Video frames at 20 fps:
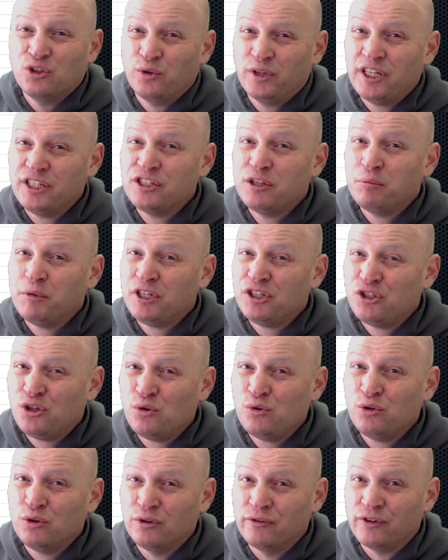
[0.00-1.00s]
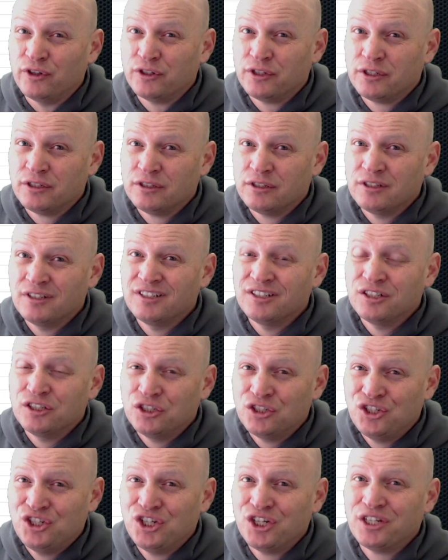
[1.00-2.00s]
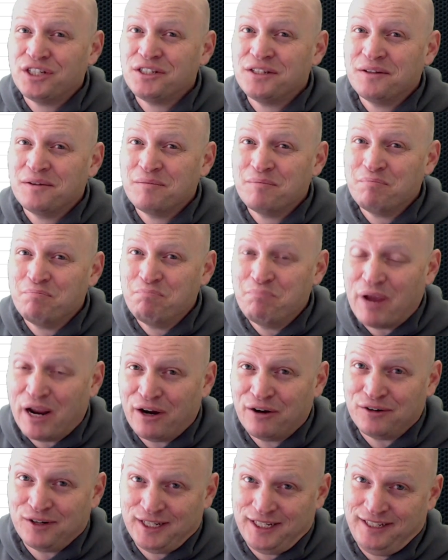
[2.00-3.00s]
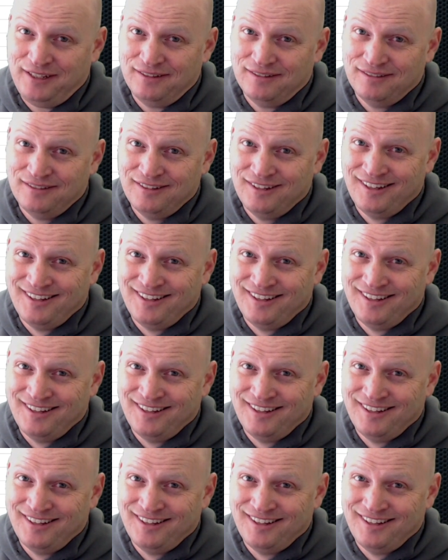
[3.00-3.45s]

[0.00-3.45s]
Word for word: So it needs to be two universes, just barely.